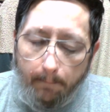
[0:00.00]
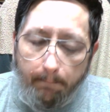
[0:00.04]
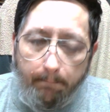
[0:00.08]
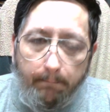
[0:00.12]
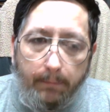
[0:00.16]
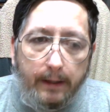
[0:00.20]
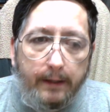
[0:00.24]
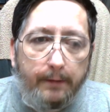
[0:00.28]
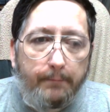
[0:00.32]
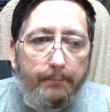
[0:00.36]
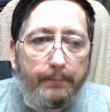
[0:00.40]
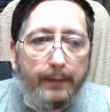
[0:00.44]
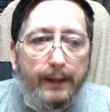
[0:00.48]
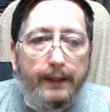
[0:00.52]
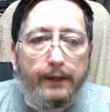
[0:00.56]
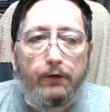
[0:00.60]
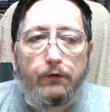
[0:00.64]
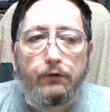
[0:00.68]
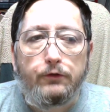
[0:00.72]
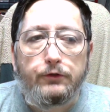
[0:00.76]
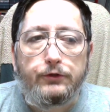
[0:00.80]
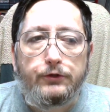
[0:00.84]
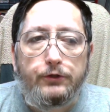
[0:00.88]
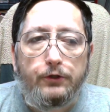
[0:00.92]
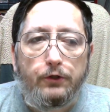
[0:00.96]
but it may
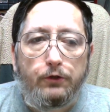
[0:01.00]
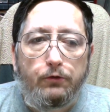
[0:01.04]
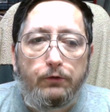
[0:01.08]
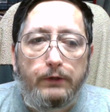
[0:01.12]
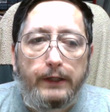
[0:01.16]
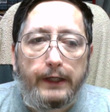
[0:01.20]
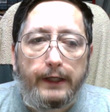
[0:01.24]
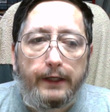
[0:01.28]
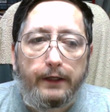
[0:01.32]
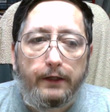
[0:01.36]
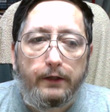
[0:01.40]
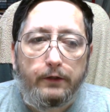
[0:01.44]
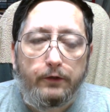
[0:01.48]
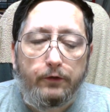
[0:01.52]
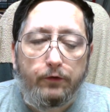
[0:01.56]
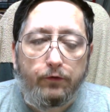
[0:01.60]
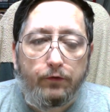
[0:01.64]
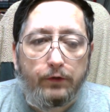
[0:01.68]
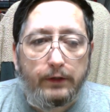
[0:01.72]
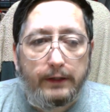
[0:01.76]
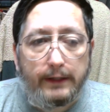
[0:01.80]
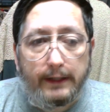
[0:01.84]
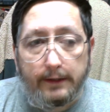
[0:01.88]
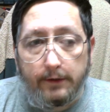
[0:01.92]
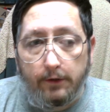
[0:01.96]
also include
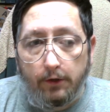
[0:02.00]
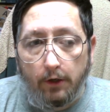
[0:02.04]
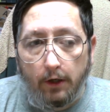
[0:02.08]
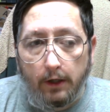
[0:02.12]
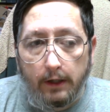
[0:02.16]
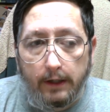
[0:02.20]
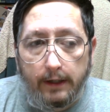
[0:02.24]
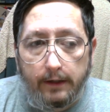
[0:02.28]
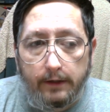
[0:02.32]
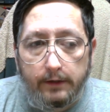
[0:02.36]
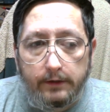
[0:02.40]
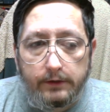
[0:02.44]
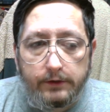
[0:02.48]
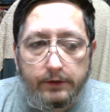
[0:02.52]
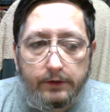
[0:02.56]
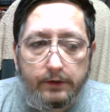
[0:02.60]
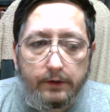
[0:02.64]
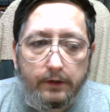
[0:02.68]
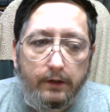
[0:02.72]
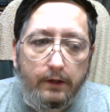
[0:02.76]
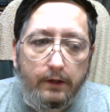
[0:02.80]
electronics,